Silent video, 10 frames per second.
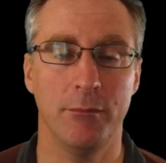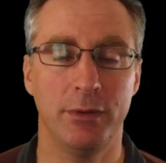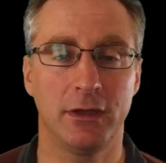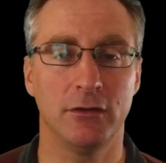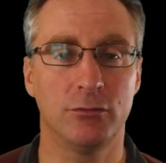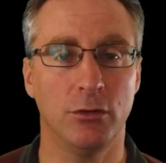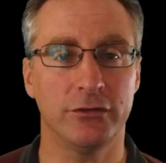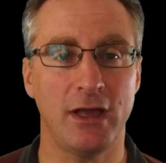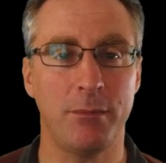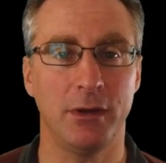Because
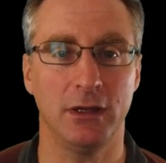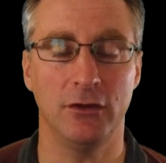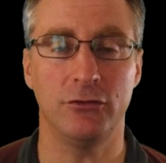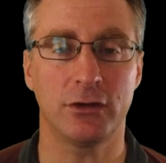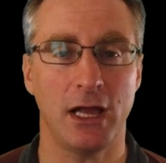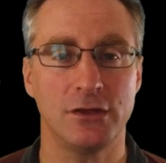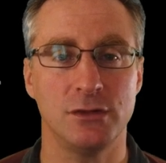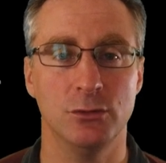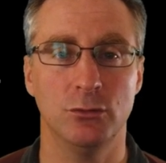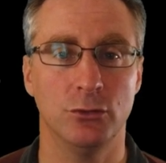what's happening is you're
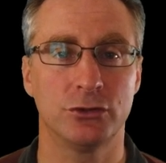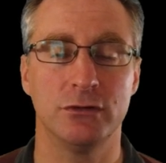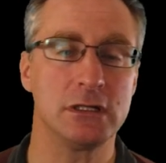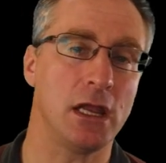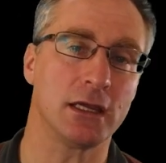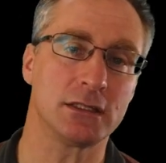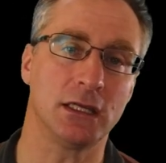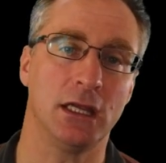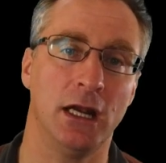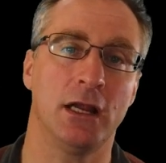catching more water. It's like
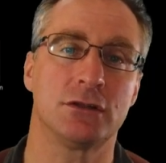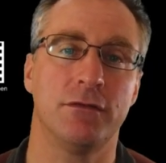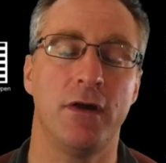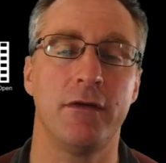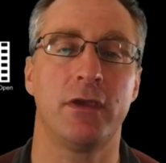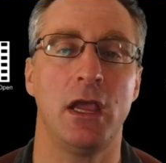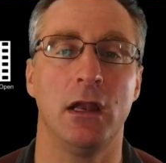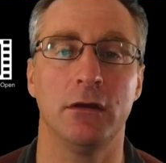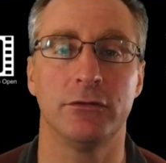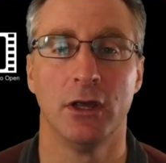sticking an extra 5
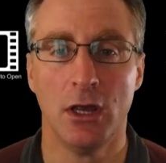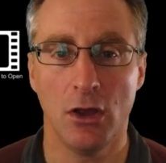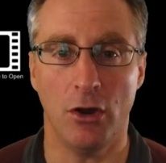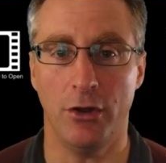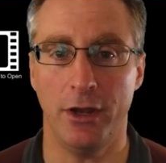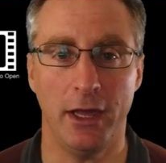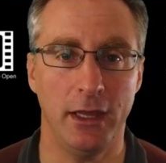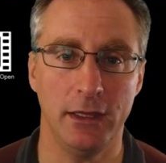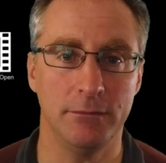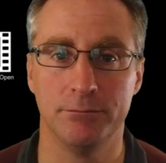kilos on
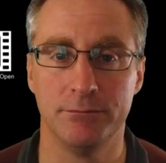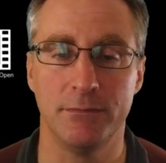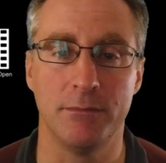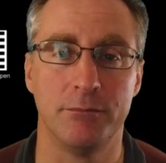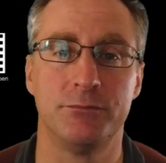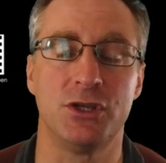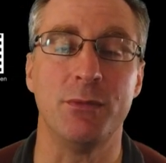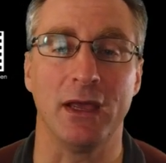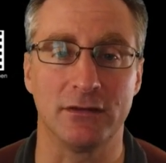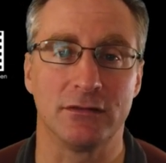a
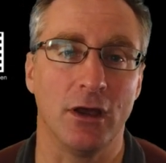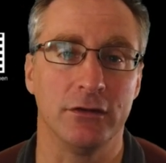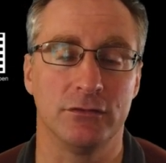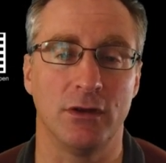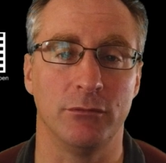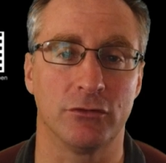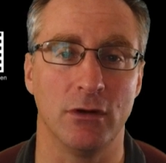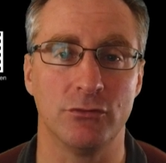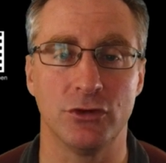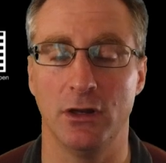gym exercise of some
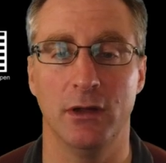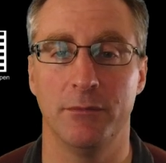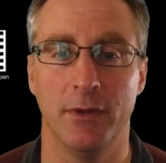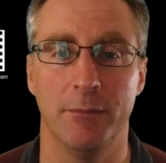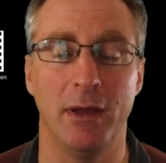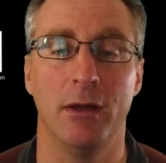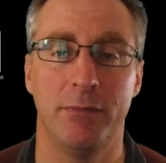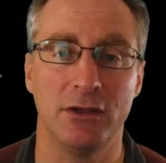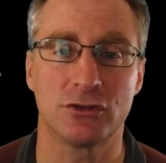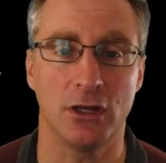description, a
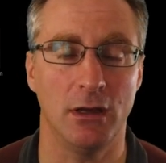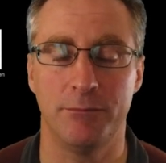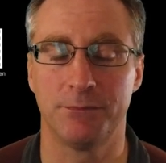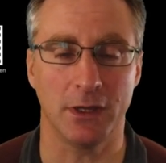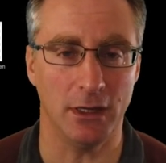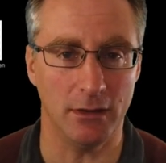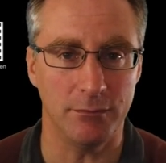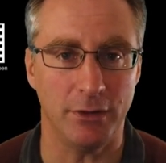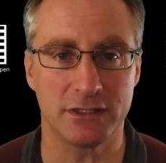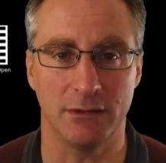bench
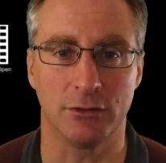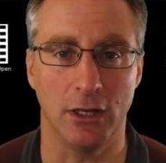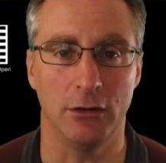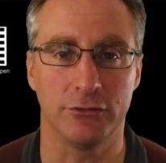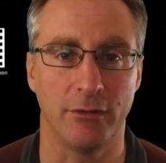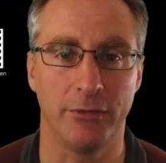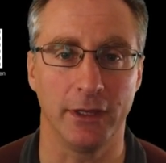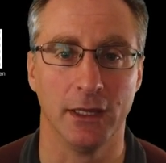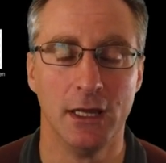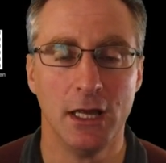curl, bicep curl or something.